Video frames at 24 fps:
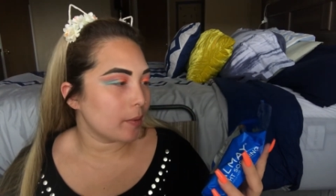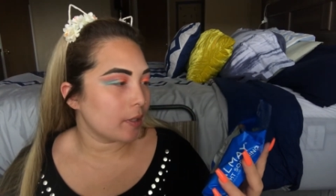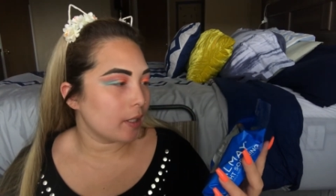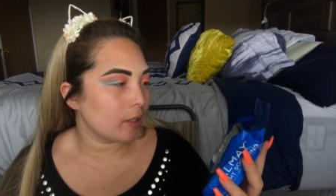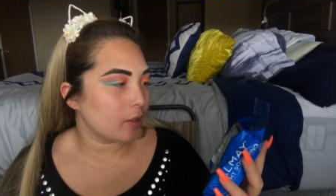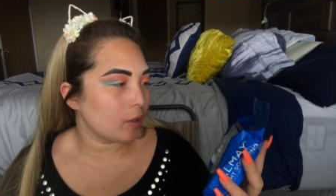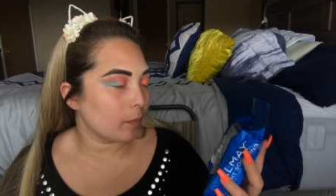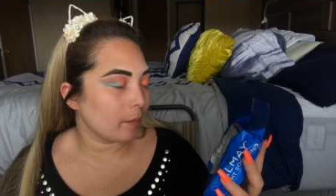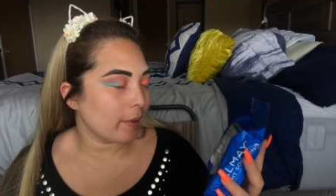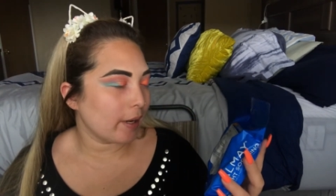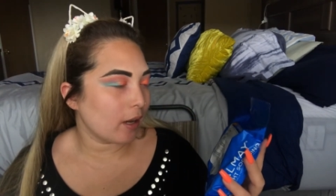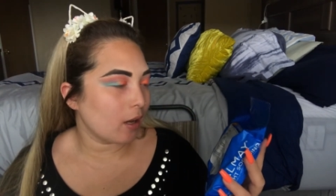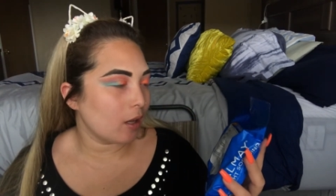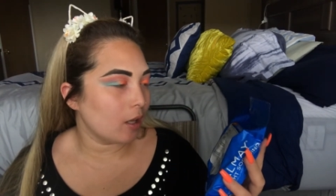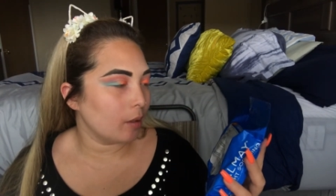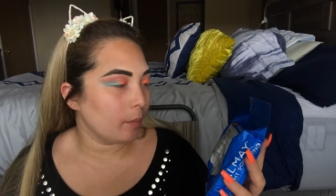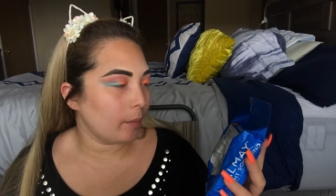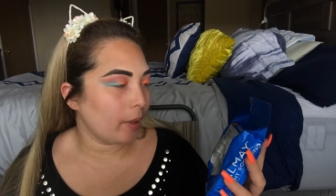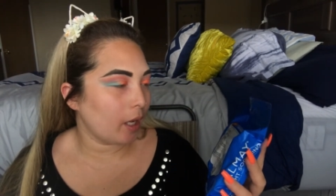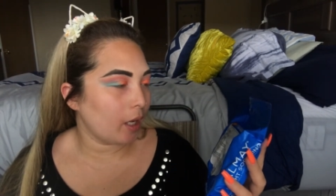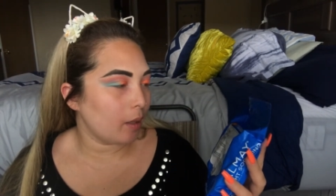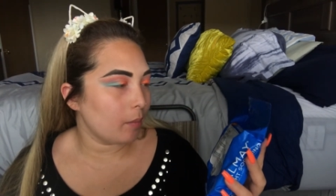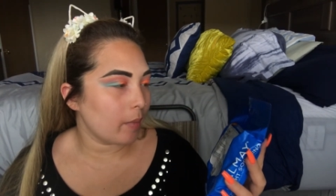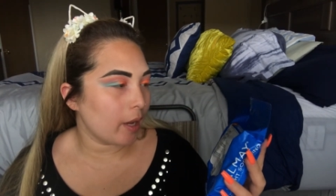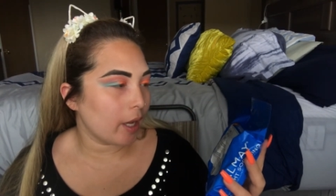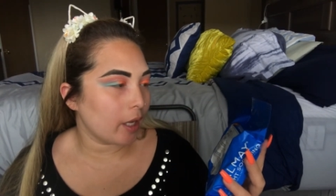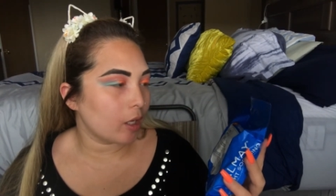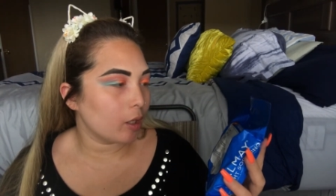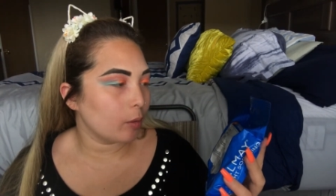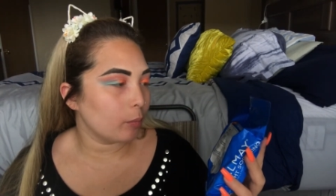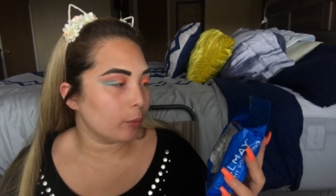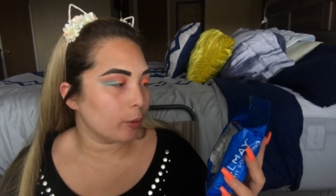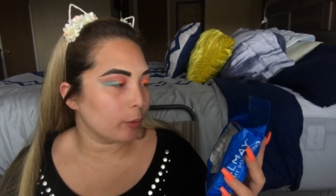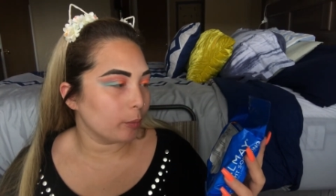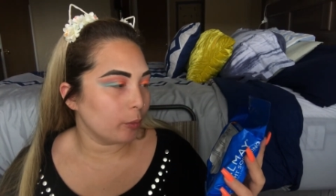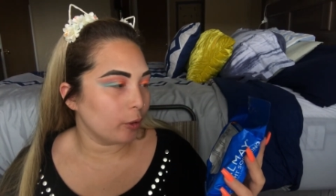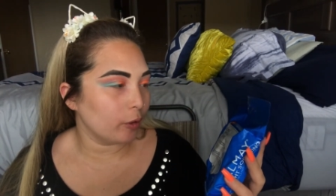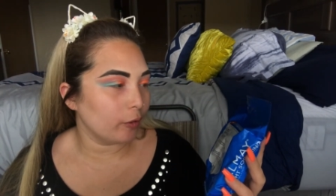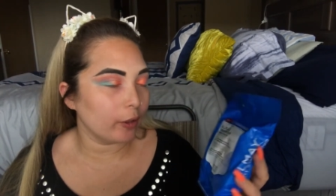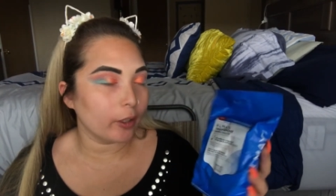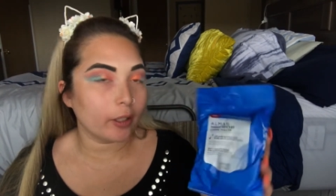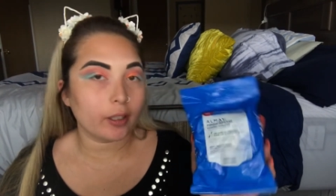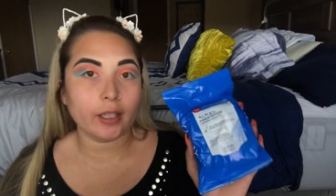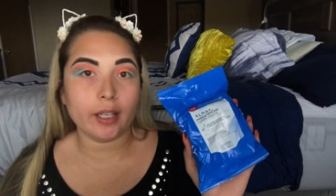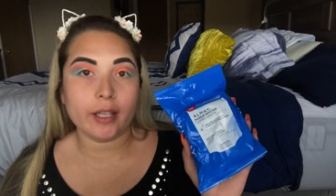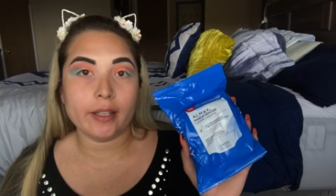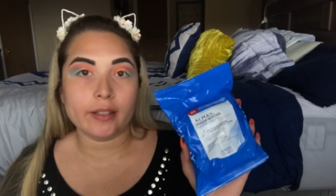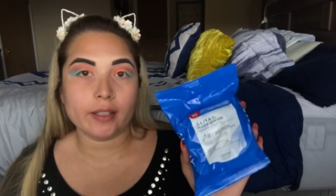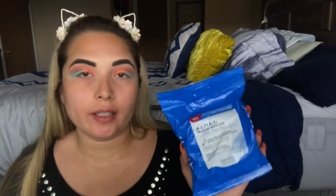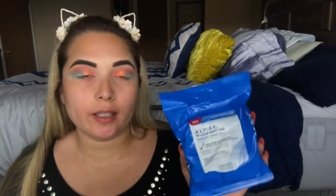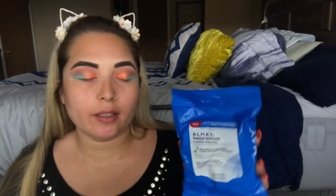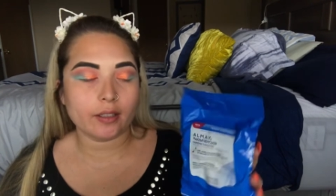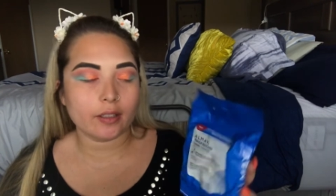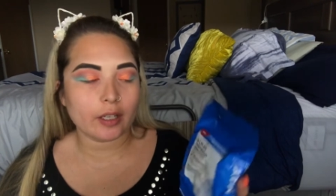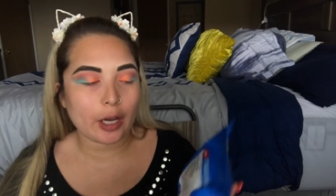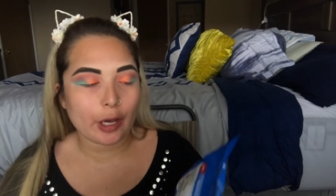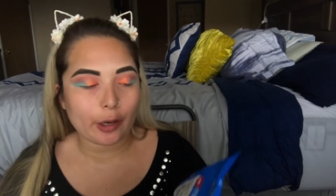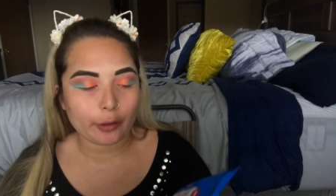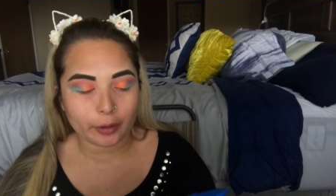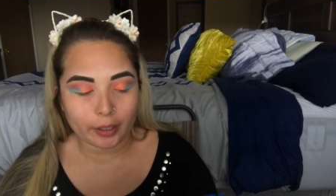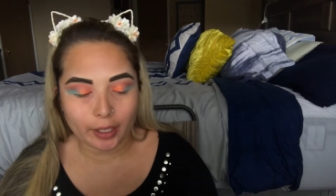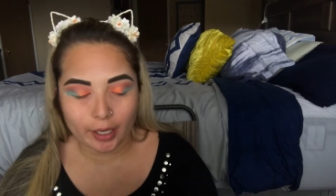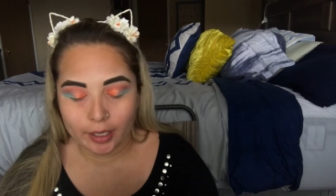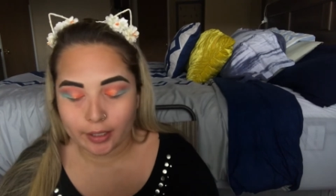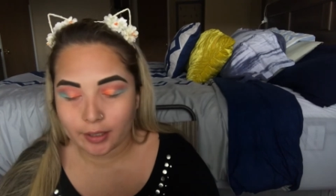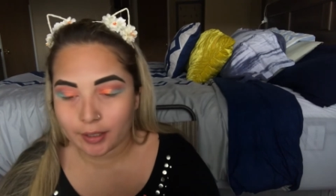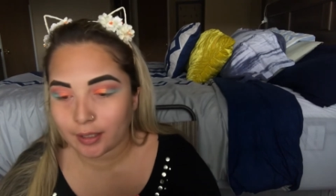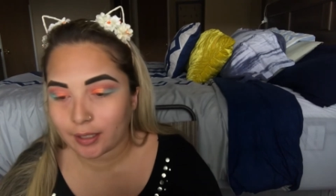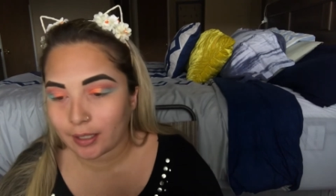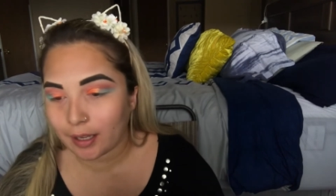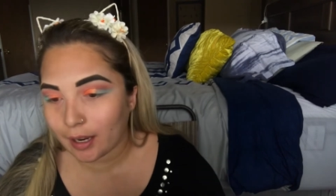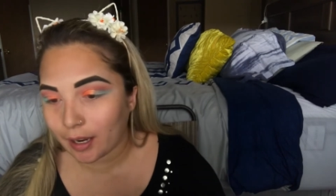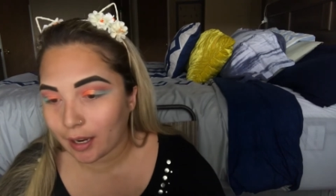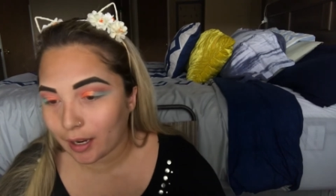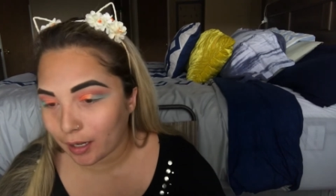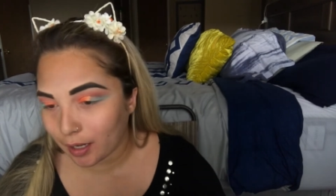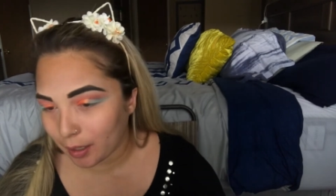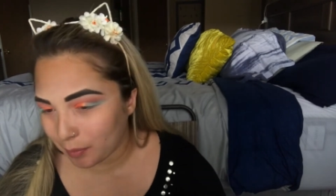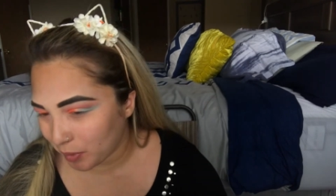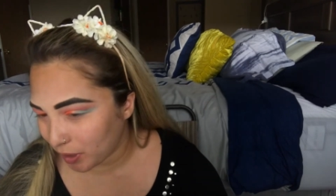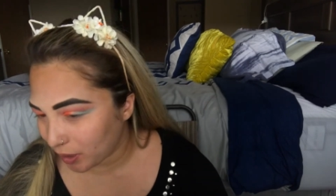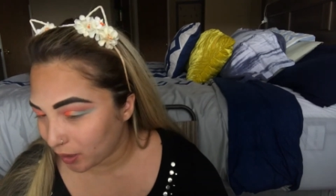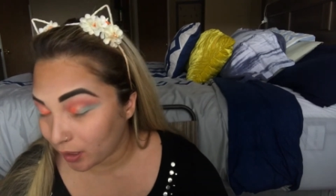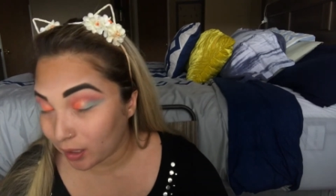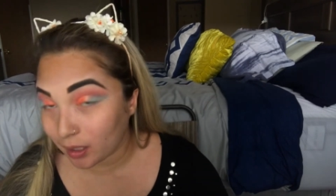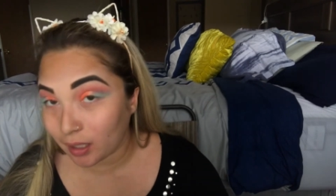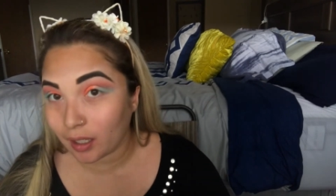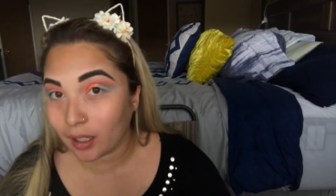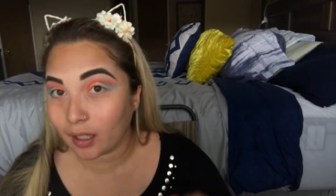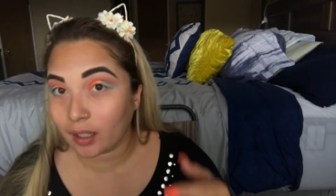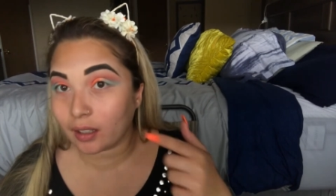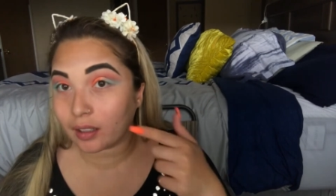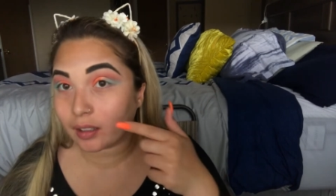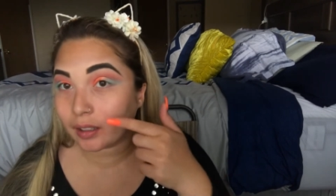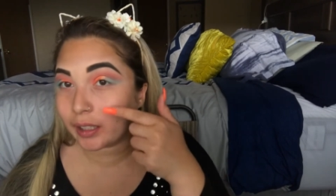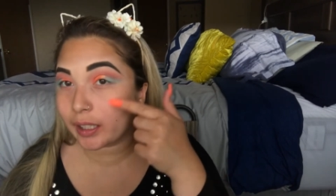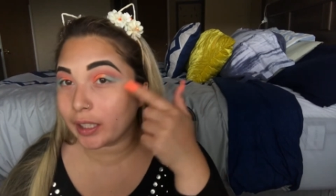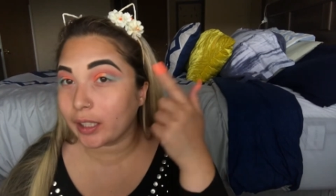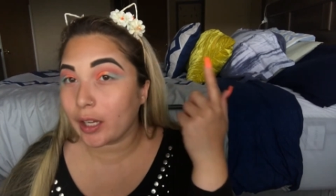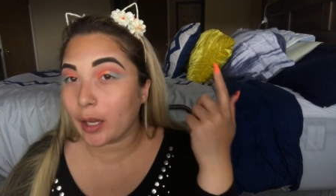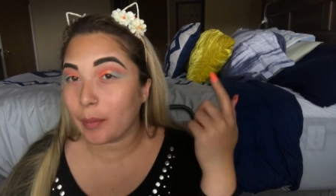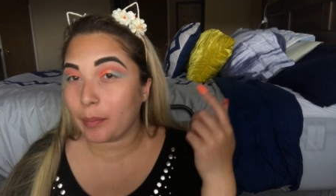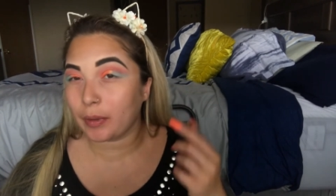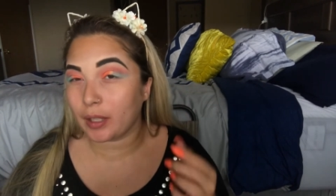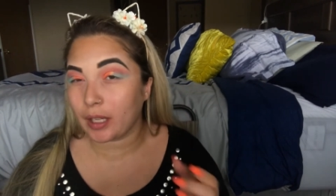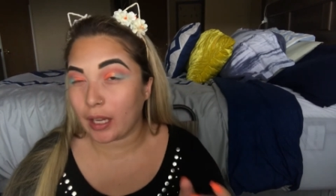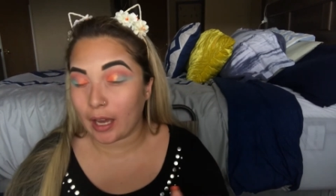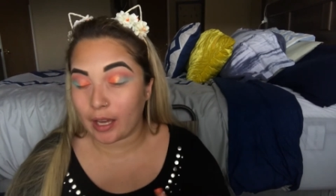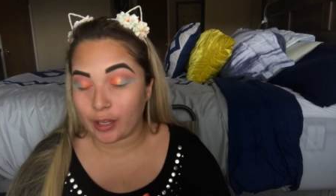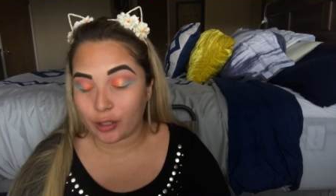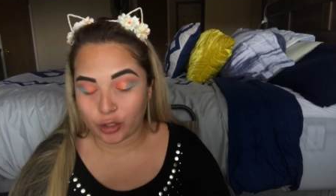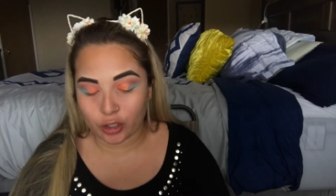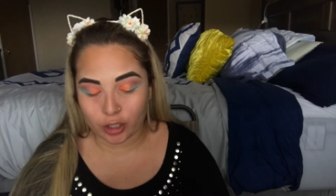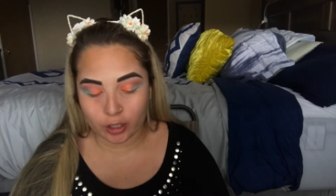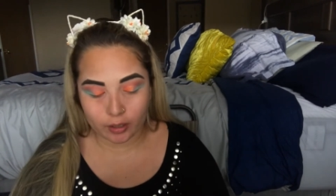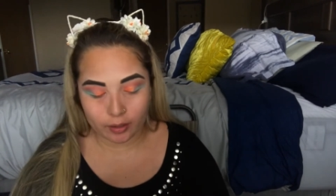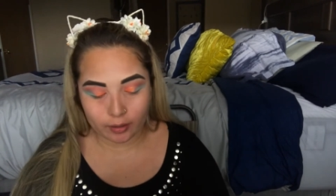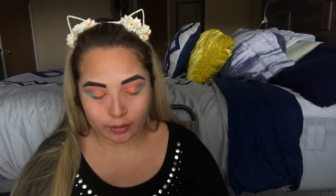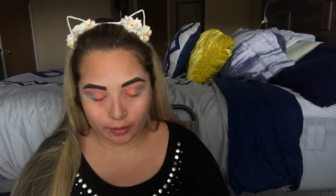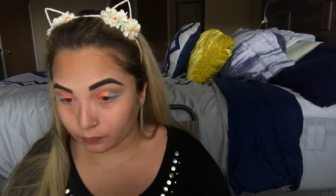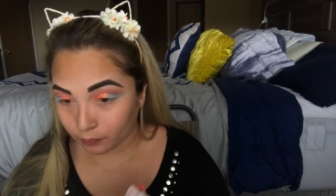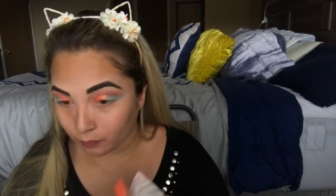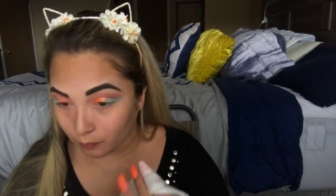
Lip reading: These are my ALMAY Makeup Remover Cleansing Towelettes, and I'm just going to clean up the edges.